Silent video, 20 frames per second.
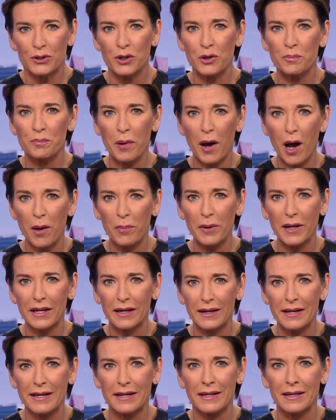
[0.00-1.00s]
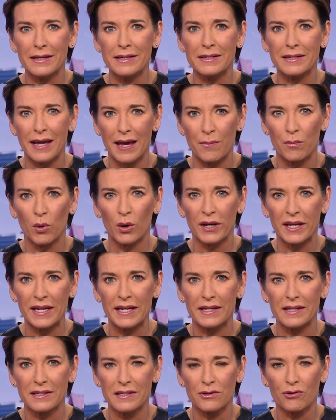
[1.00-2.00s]
to publicly condemn what
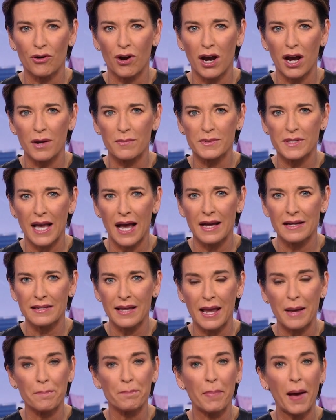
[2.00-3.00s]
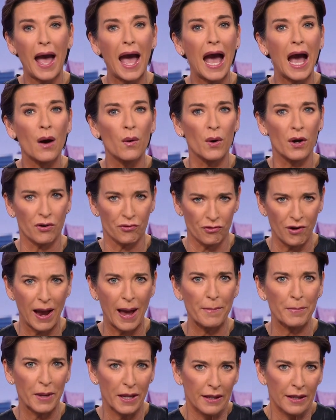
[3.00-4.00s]
he describes as a power
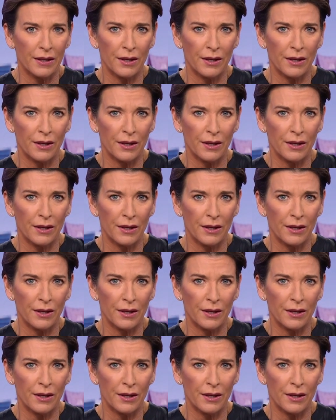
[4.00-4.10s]
grab.